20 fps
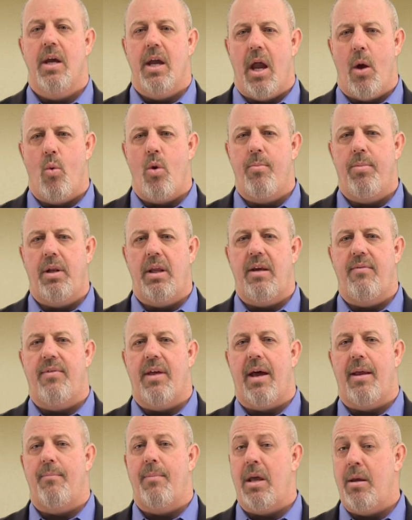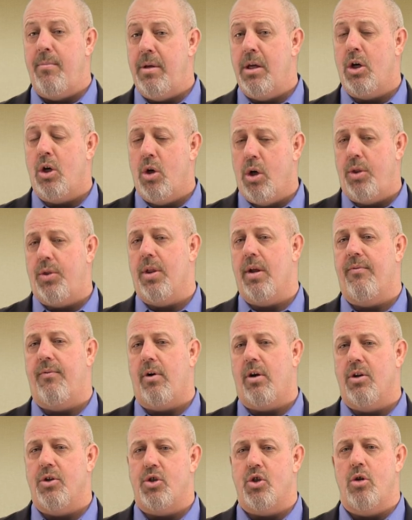and we believe that may be a good thing for
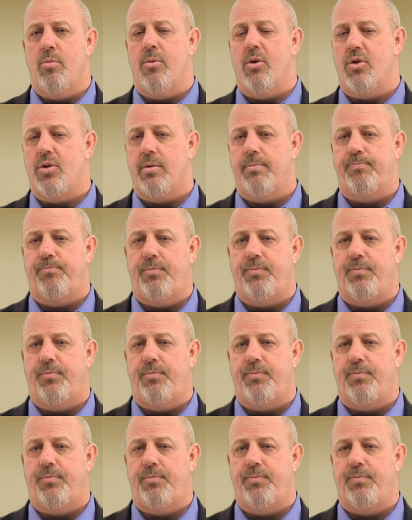consumers.